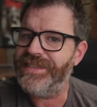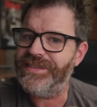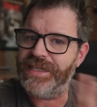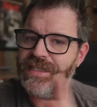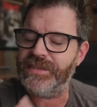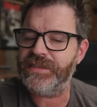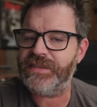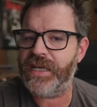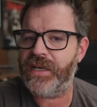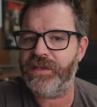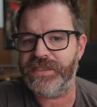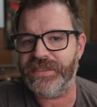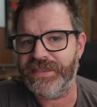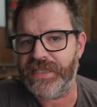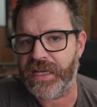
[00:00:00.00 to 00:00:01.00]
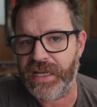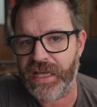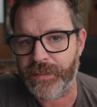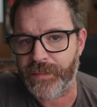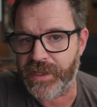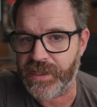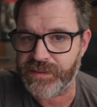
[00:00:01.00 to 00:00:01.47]
Doesn't sound as
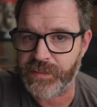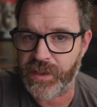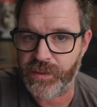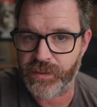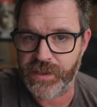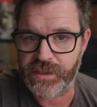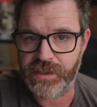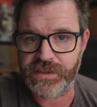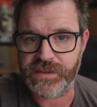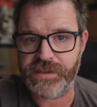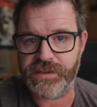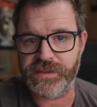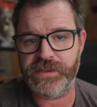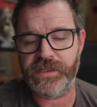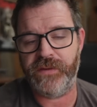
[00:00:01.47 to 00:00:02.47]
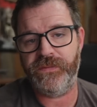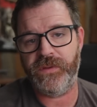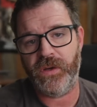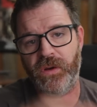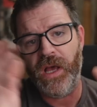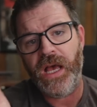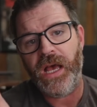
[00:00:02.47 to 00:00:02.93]
dynamic as my realistic stuff
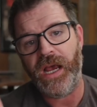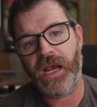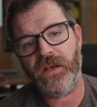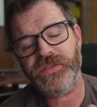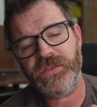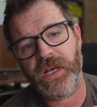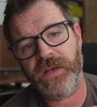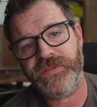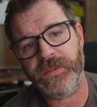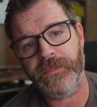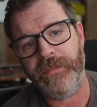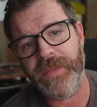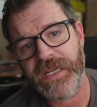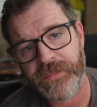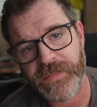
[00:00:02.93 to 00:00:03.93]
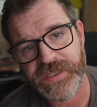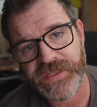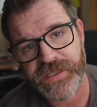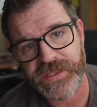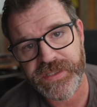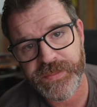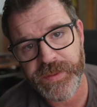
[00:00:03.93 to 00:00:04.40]
though. I also have some Minimus
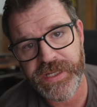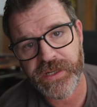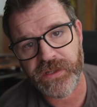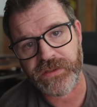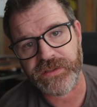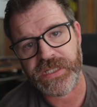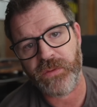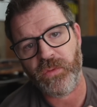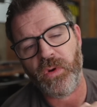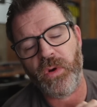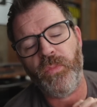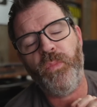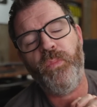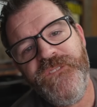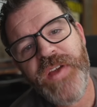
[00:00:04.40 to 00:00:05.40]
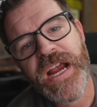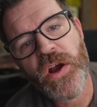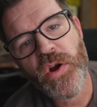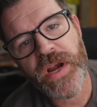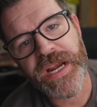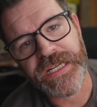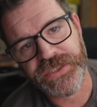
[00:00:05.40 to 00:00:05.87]
speakers that were
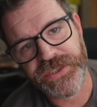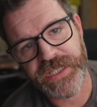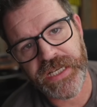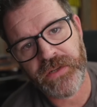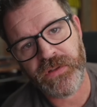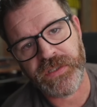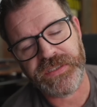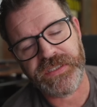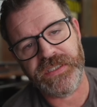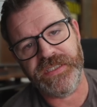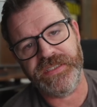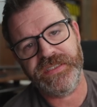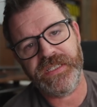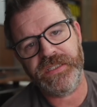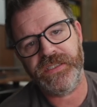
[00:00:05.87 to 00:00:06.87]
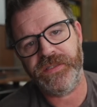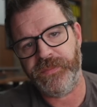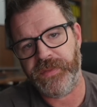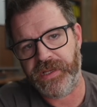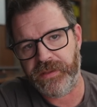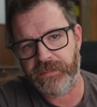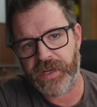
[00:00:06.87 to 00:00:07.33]
very generously sent to
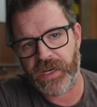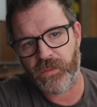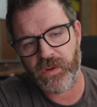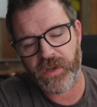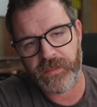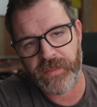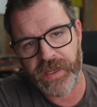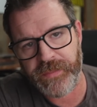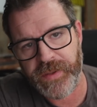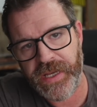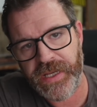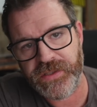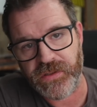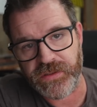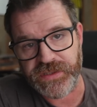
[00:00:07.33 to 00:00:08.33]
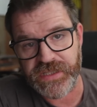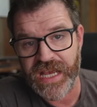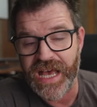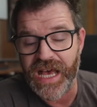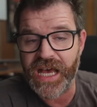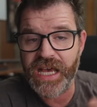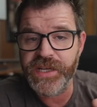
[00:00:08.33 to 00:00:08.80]
me by one of my patrons.
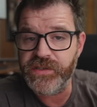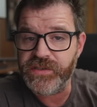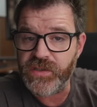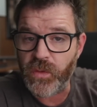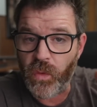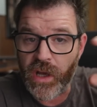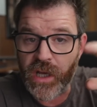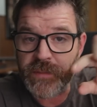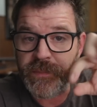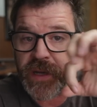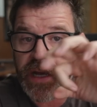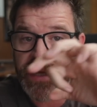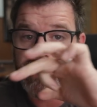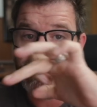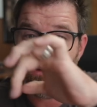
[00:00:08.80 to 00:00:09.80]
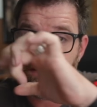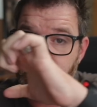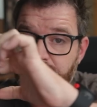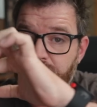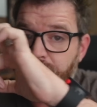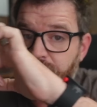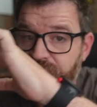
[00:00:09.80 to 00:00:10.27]
I used to walk by those
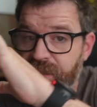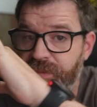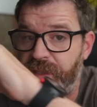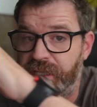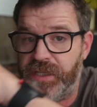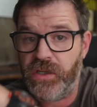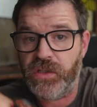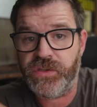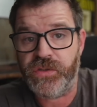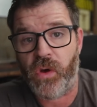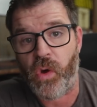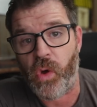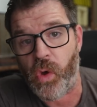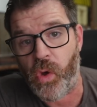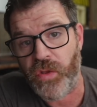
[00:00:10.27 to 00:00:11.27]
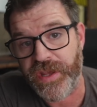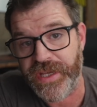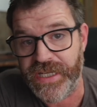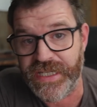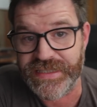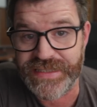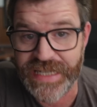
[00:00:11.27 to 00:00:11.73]
Minimus speakers all
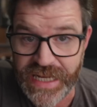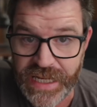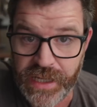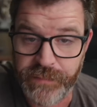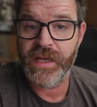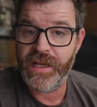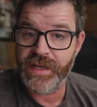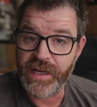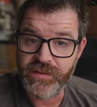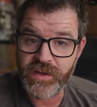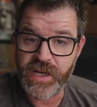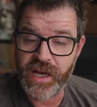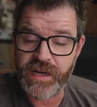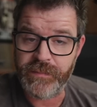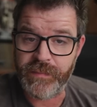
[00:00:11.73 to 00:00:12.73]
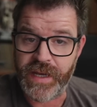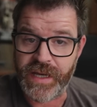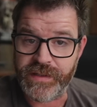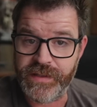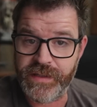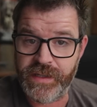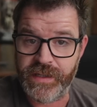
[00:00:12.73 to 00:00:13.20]
the time. Never got them
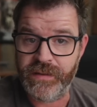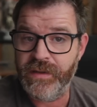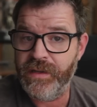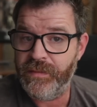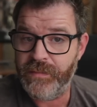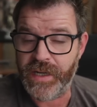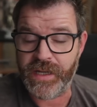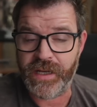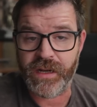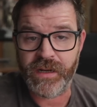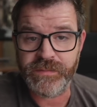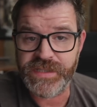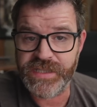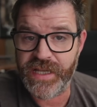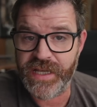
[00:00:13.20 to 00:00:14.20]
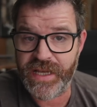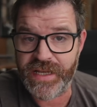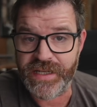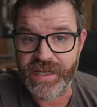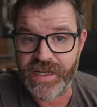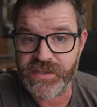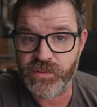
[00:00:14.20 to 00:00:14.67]
back then, but I got them today,
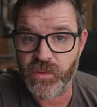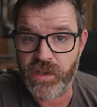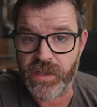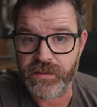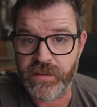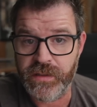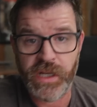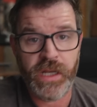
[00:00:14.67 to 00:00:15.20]
and guess what?